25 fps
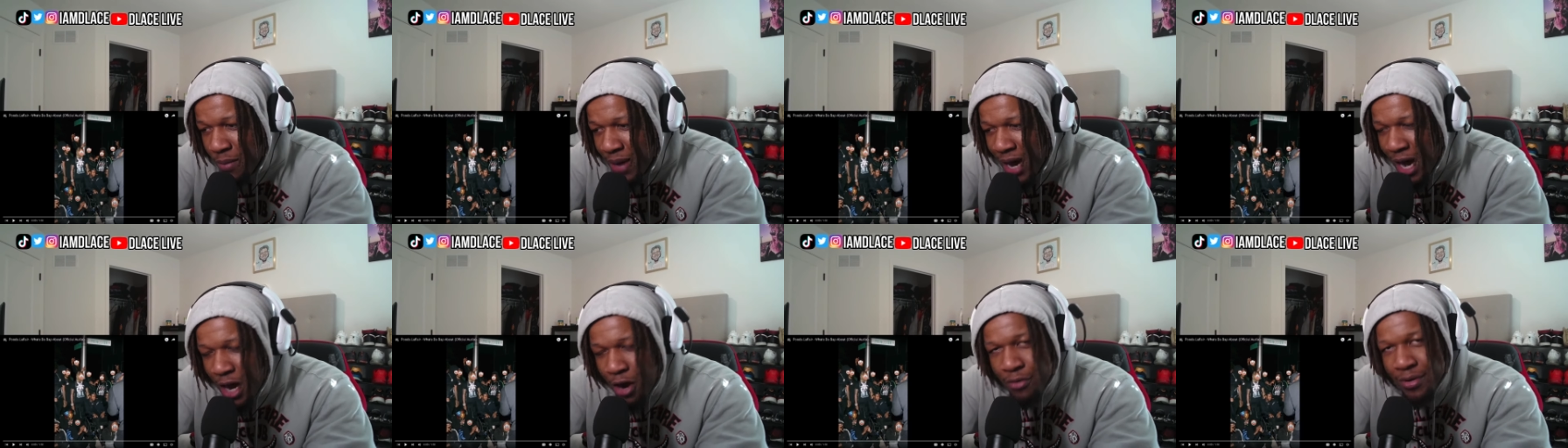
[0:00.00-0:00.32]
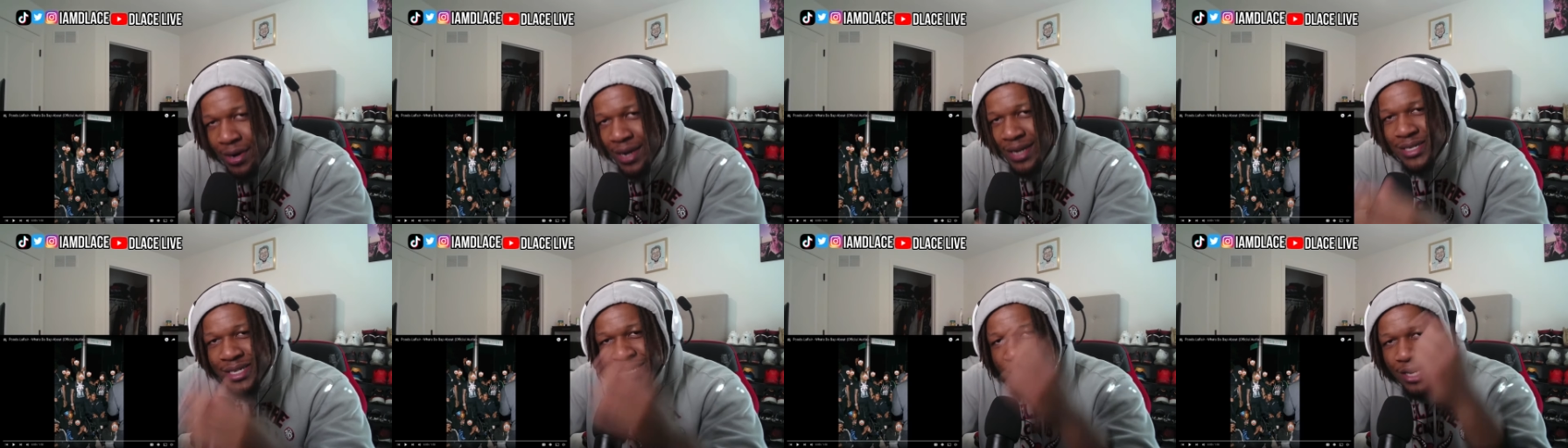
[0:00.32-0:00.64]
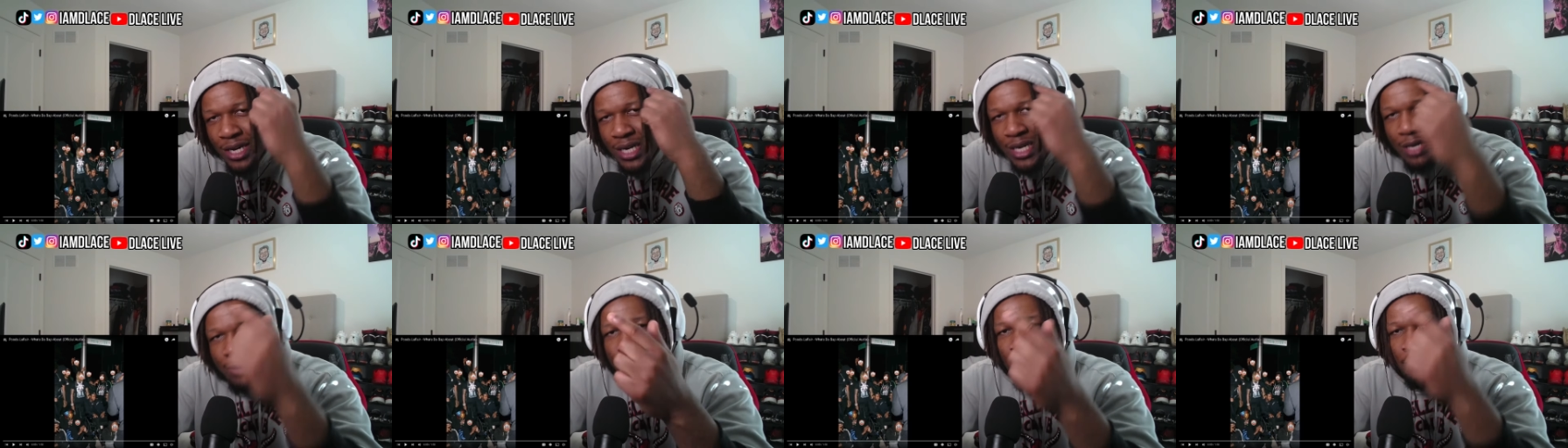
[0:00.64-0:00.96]
but I don't
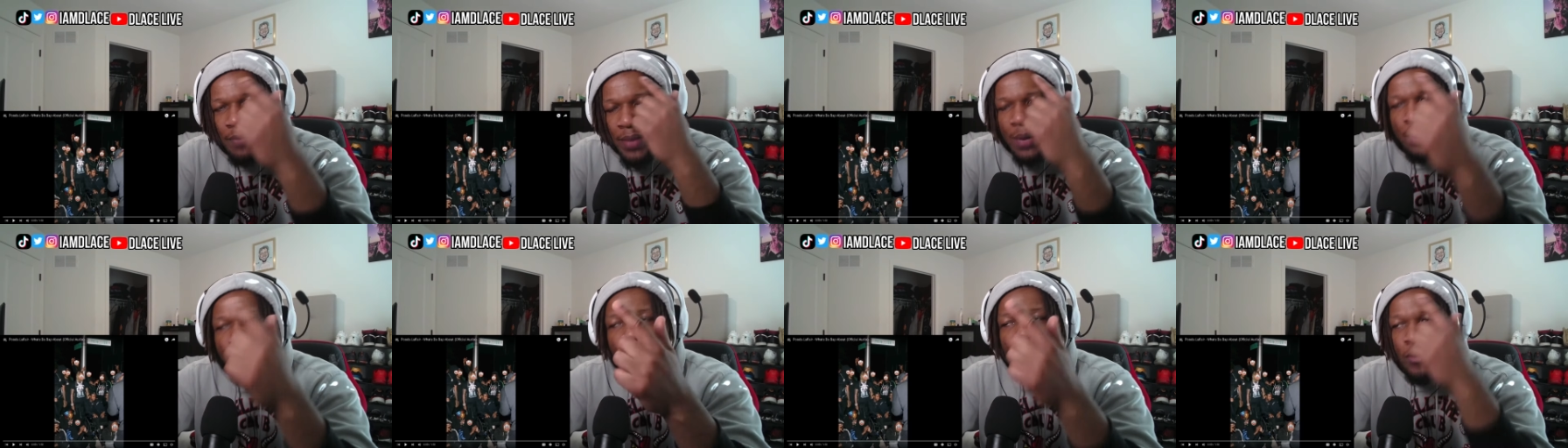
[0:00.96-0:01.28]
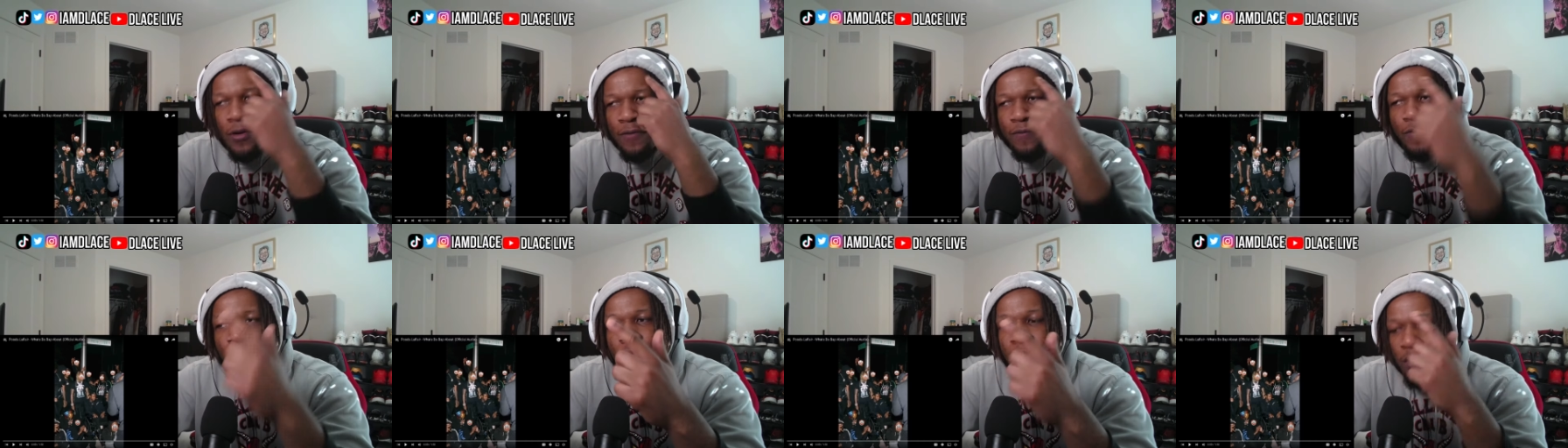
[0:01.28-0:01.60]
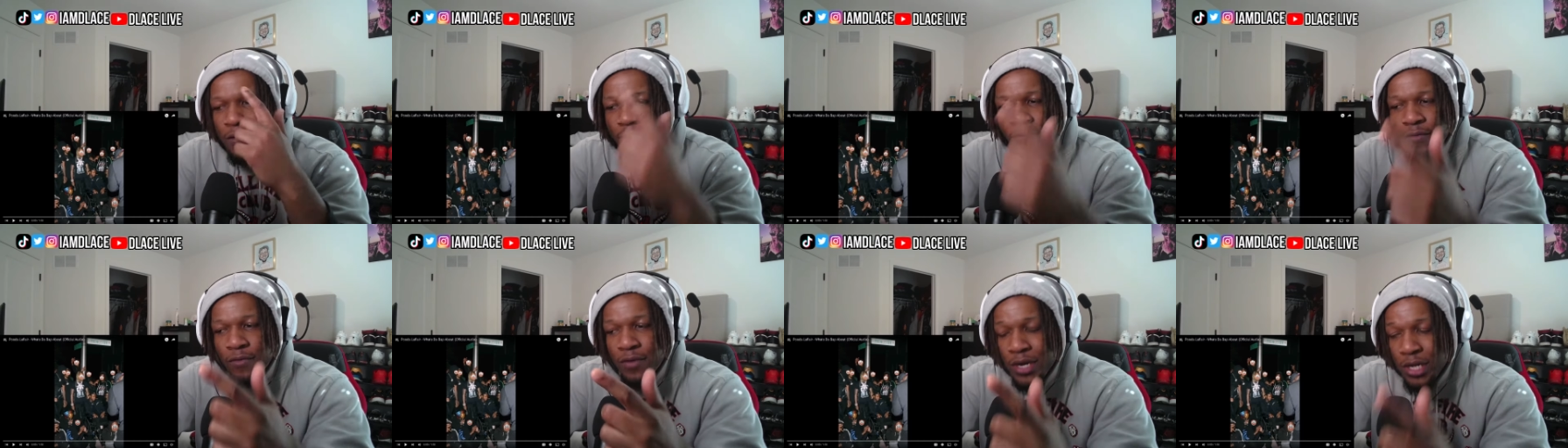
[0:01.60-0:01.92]
necessarily remember it
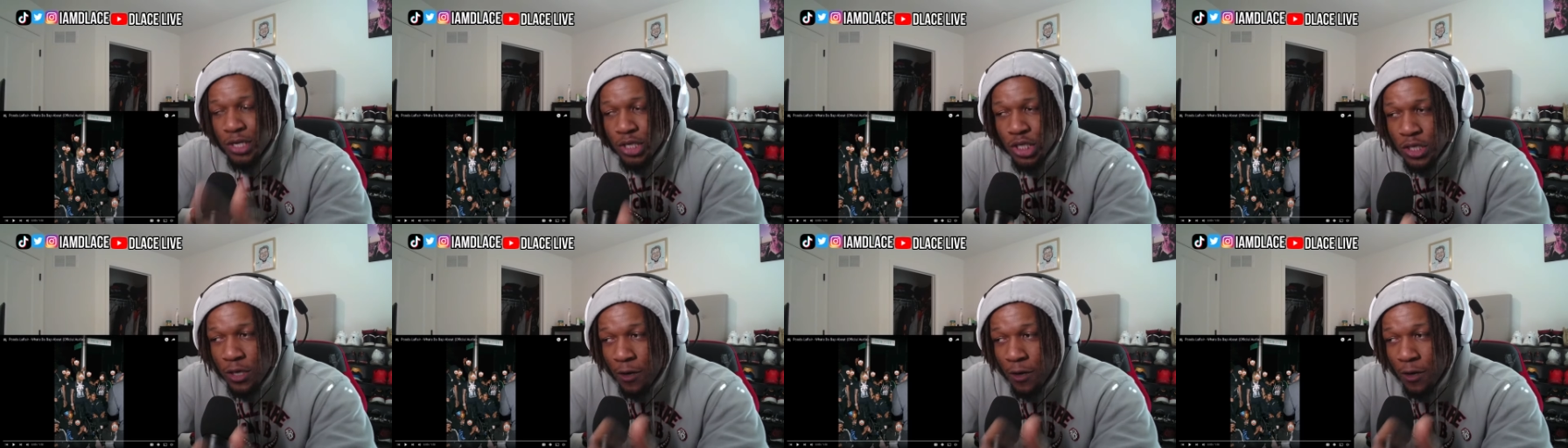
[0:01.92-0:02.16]
for real.